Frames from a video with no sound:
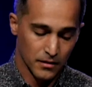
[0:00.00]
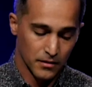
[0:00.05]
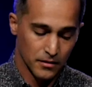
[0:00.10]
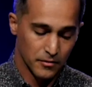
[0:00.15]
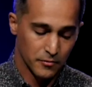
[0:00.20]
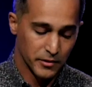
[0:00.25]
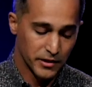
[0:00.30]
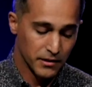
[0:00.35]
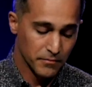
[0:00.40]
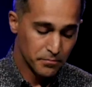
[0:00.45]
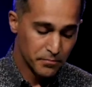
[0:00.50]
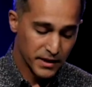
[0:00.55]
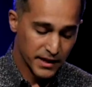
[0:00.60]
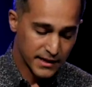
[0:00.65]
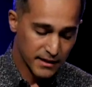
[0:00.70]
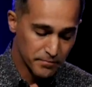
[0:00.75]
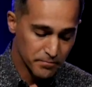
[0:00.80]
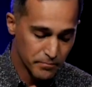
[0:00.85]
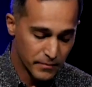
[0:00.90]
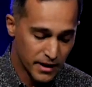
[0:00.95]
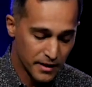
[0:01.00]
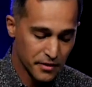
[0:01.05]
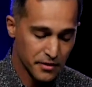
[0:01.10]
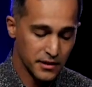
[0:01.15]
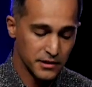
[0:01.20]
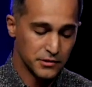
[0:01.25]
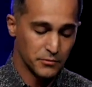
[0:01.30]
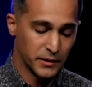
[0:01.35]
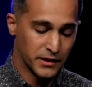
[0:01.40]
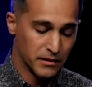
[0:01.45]
We can pick up
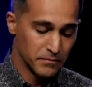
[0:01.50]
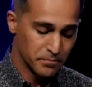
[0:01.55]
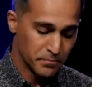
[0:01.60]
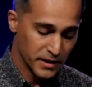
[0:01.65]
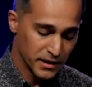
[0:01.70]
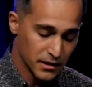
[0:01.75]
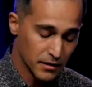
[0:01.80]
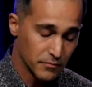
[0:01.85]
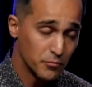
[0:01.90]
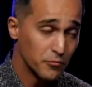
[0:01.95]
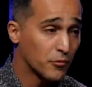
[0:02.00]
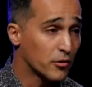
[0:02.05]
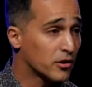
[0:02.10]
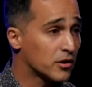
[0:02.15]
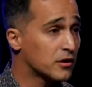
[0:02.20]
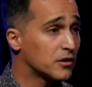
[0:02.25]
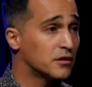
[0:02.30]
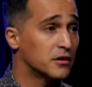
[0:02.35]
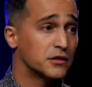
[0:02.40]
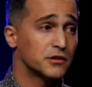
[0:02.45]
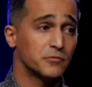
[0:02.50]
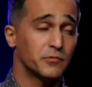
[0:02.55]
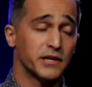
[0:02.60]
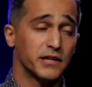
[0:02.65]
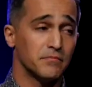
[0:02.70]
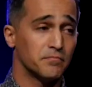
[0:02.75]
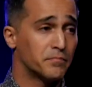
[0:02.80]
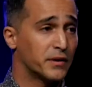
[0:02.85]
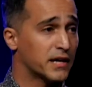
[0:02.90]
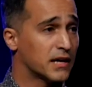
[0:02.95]
methods, we can pick up words, we
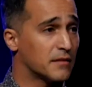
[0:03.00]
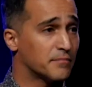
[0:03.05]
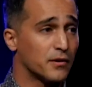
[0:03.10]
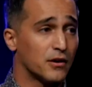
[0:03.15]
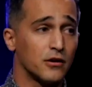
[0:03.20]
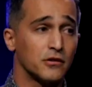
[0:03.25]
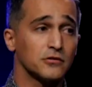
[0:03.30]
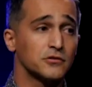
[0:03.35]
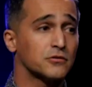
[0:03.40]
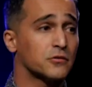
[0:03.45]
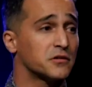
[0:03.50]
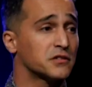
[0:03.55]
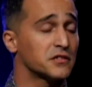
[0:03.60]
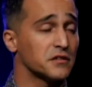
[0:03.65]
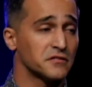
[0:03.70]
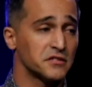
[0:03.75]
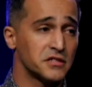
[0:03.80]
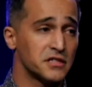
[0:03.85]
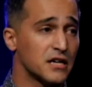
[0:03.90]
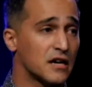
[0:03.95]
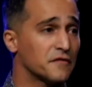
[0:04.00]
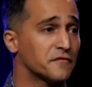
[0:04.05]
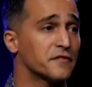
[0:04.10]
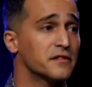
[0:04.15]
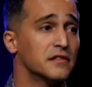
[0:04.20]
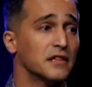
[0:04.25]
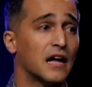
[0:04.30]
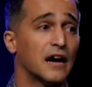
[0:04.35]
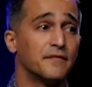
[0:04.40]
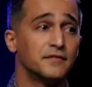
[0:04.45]
can pick up all sorts of stuff
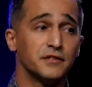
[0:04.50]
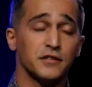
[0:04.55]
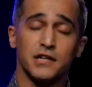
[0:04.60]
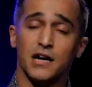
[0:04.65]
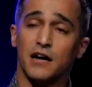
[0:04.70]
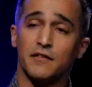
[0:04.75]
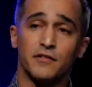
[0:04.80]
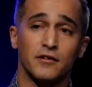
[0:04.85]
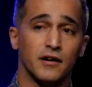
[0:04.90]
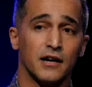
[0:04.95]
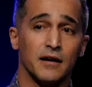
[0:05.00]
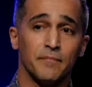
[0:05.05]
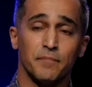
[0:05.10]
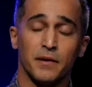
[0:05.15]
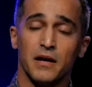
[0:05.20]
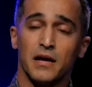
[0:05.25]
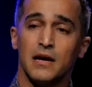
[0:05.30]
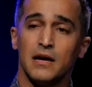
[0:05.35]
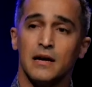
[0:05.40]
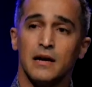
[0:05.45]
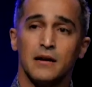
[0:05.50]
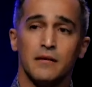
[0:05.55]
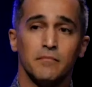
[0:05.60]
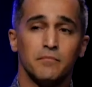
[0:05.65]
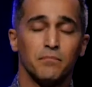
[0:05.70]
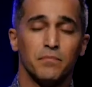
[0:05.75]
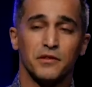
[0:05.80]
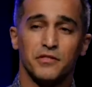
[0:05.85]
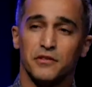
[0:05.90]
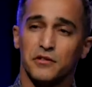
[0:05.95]
in life to cover up,
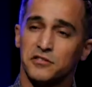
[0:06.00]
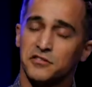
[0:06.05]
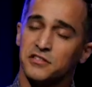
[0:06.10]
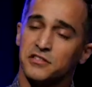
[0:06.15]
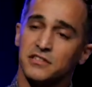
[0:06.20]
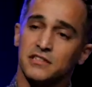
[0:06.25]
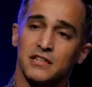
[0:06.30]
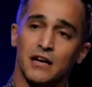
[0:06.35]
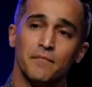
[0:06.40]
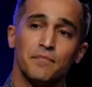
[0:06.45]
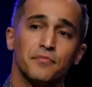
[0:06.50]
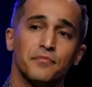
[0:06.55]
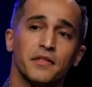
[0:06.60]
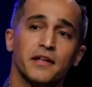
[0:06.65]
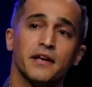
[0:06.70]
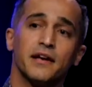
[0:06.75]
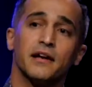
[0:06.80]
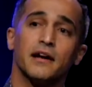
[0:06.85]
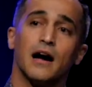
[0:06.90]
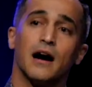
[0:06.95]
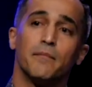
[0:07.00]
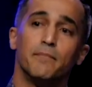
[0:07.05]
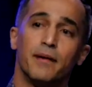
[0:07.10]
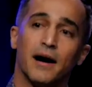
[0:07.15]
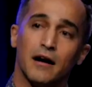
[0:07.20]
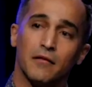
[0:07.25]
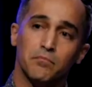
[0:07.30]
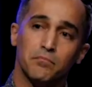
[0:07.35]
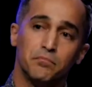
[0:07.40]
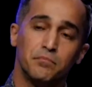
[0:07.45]
but there's something
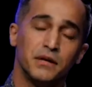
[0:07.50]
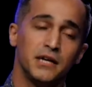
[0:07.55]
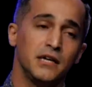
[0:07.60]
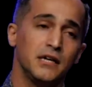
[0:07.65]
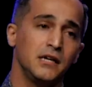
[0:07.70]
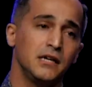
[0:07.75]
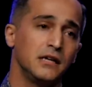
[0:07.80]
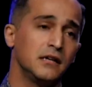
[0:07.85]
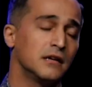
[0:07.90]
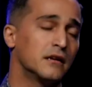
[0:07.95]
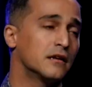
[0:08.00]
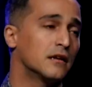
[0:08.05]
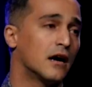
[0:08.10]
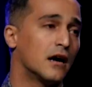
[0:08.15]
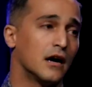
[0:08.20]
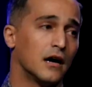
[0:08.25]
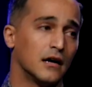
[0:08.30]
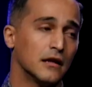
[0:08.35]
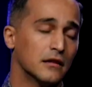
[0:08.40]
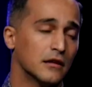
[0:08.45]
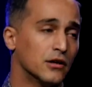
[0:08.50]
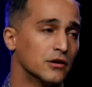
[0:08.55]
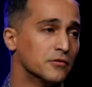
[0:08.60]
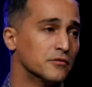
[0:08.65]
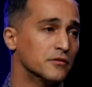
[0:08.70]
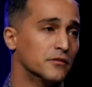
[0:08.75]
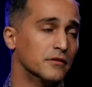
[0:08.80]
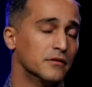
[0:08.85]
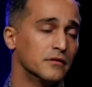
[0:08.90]
about being alone.